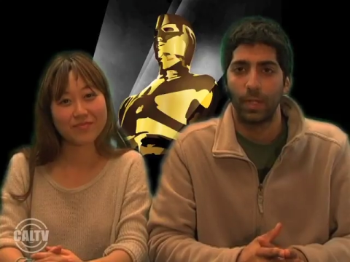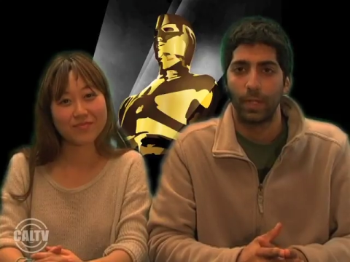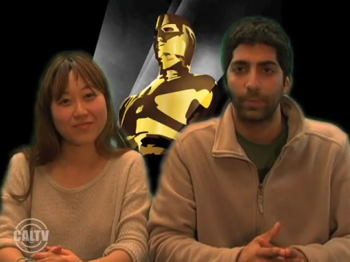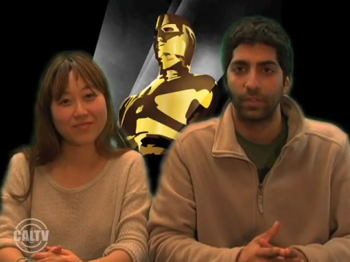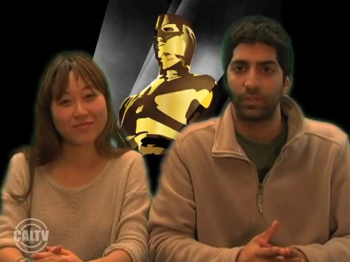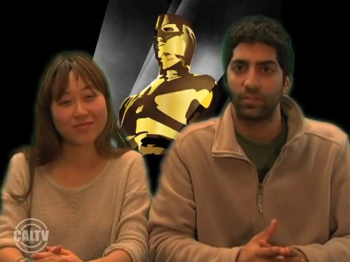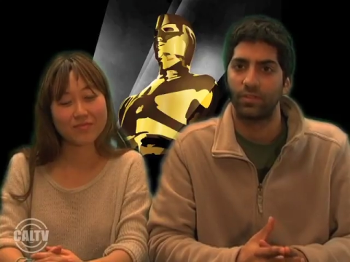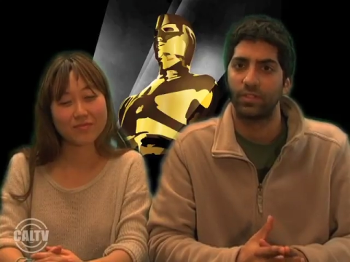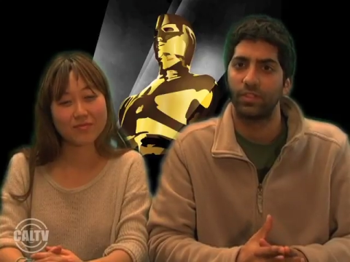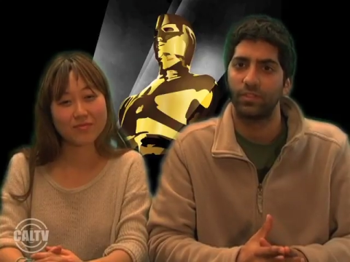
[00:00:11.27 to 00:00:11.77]

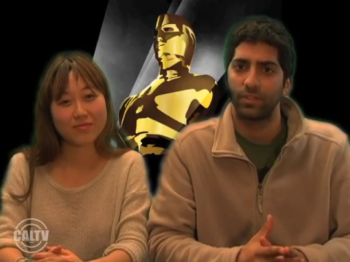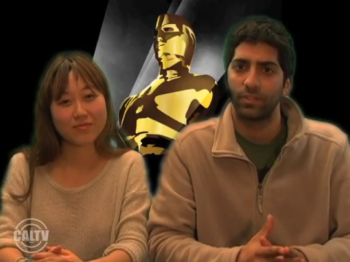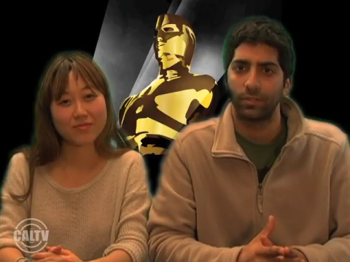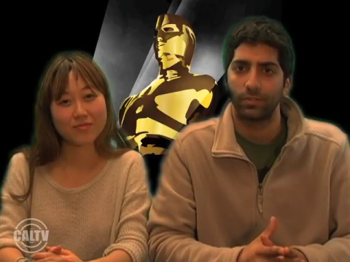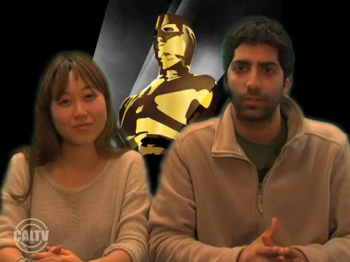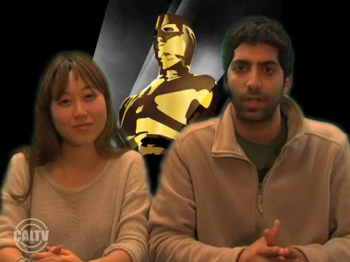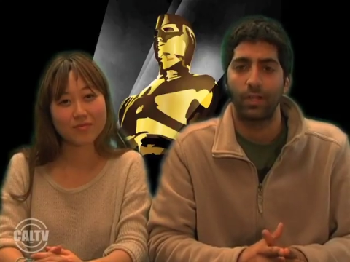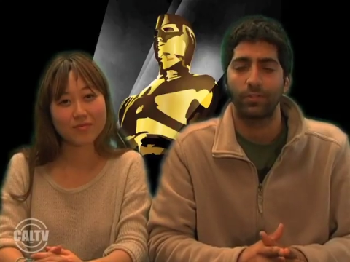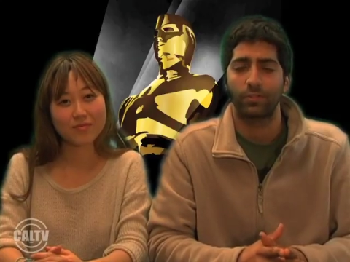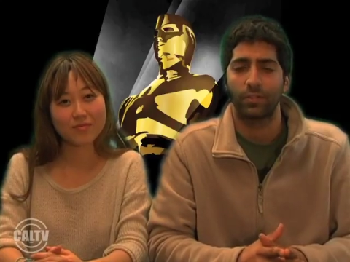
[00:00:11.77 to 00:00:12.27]
Speaker 1: because this
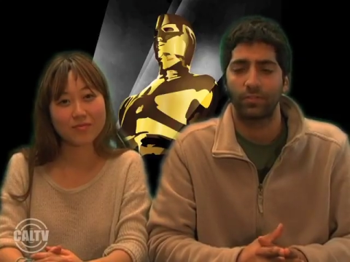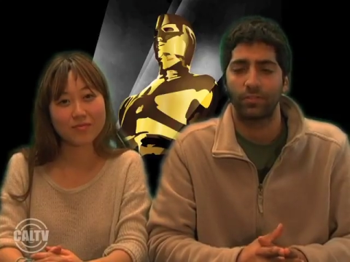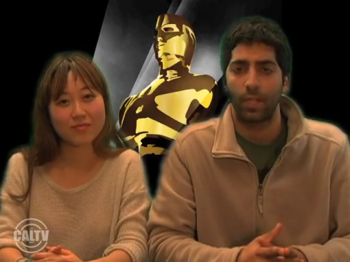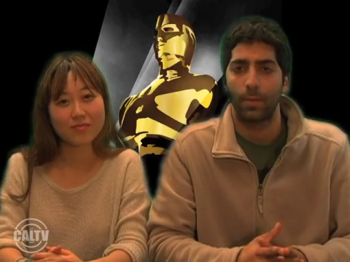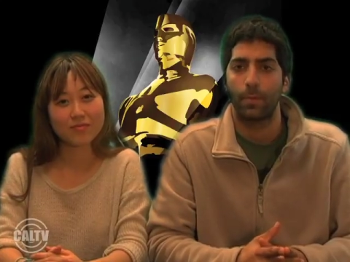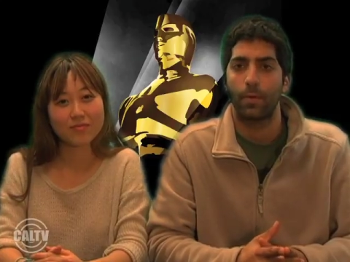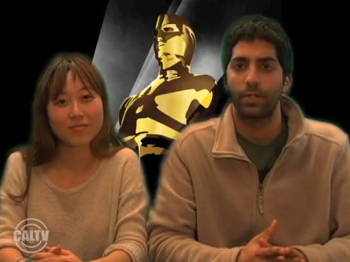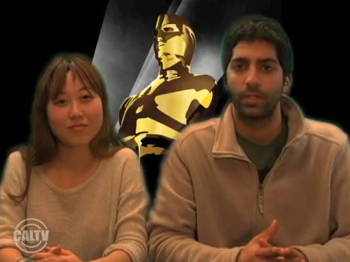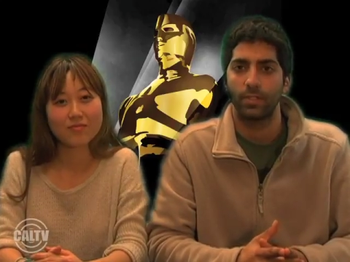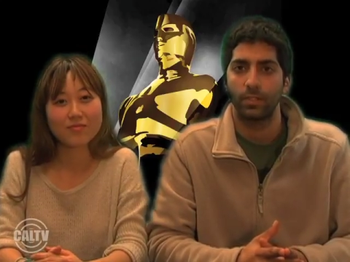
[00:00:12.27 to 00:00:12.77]
year's Oscar
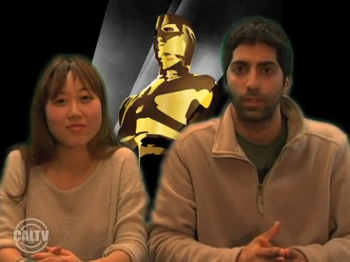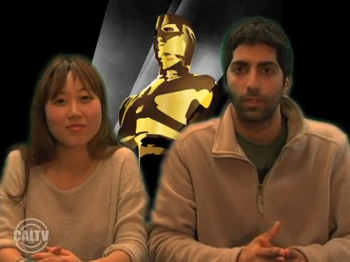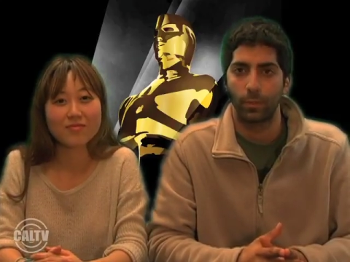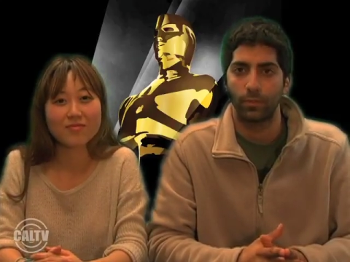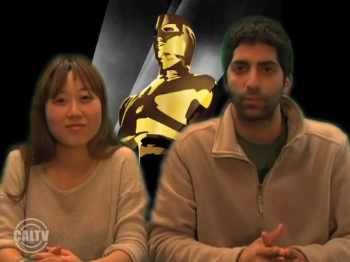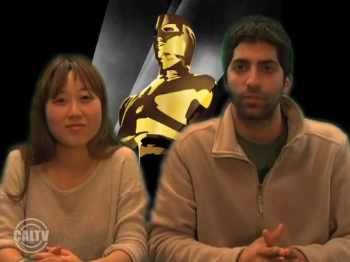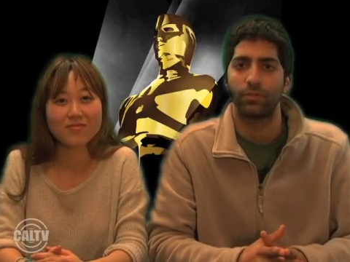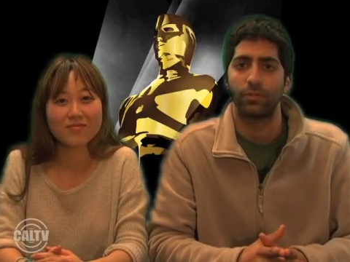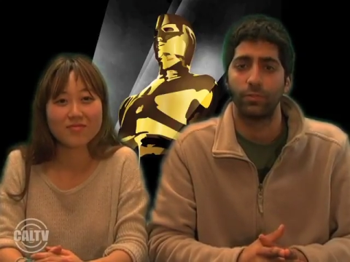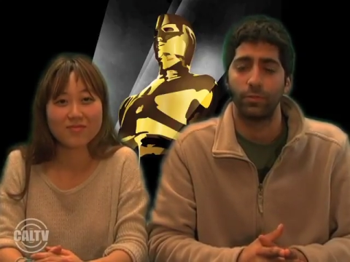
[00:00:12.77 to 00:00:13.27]
ceremony
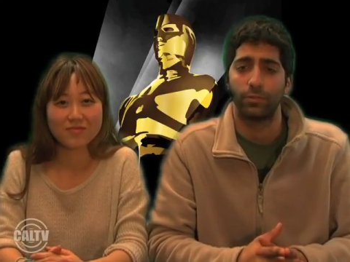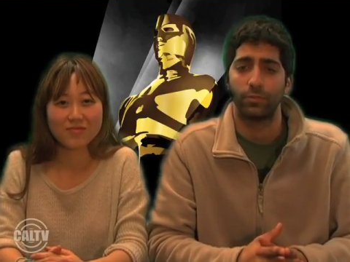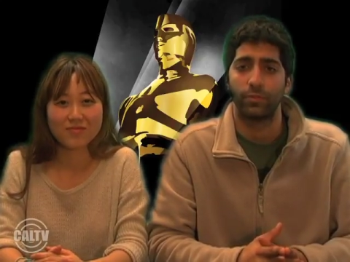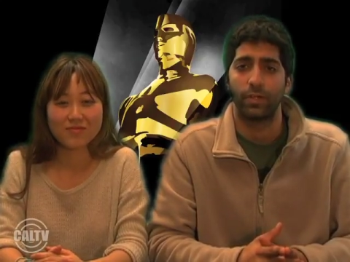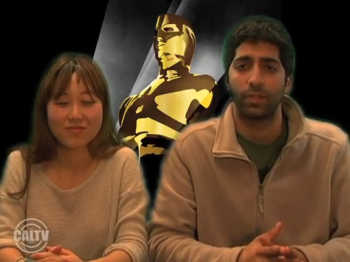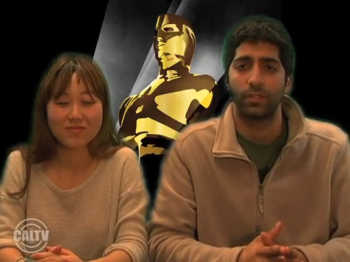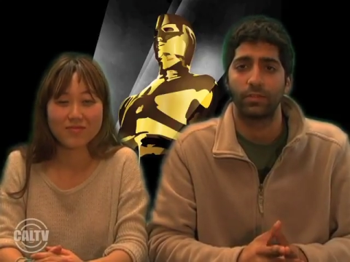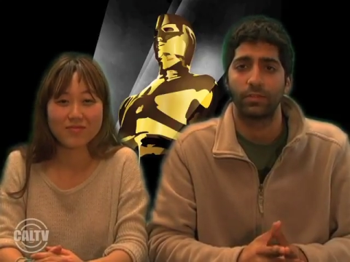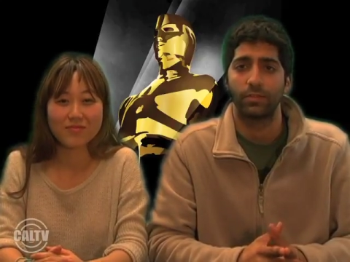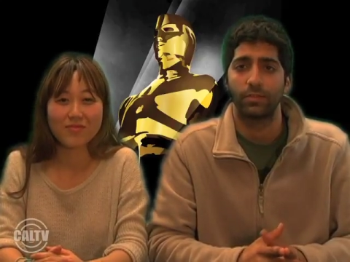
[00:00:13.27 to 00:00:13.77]
was a snooze
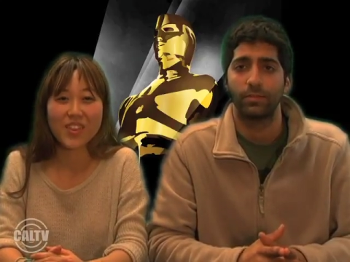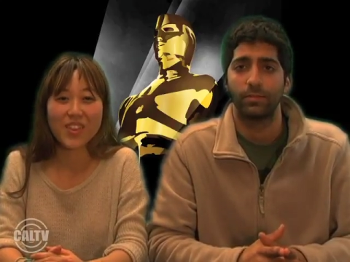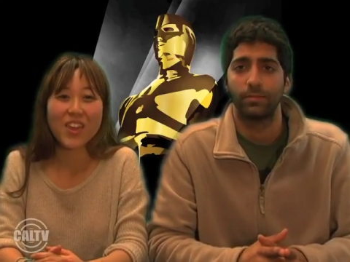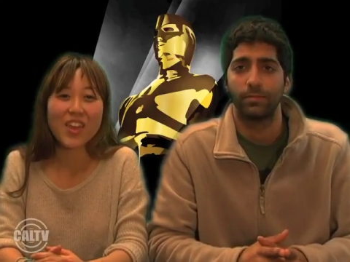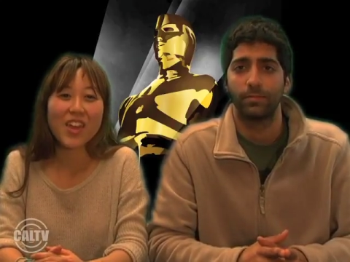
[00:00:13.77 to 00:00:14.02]
fest.